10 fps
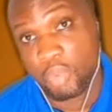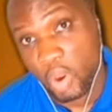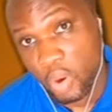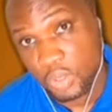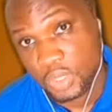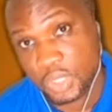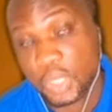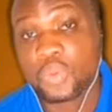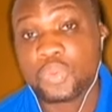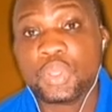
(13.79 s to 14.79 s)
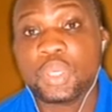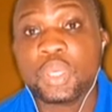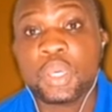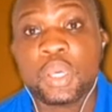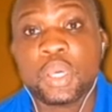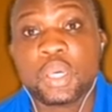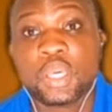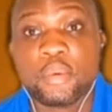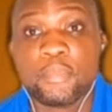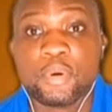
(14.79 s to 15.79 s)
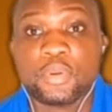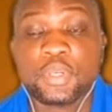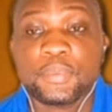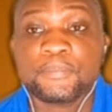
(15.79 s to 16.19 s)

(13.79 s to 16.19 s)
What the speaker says: chords on the keyboard.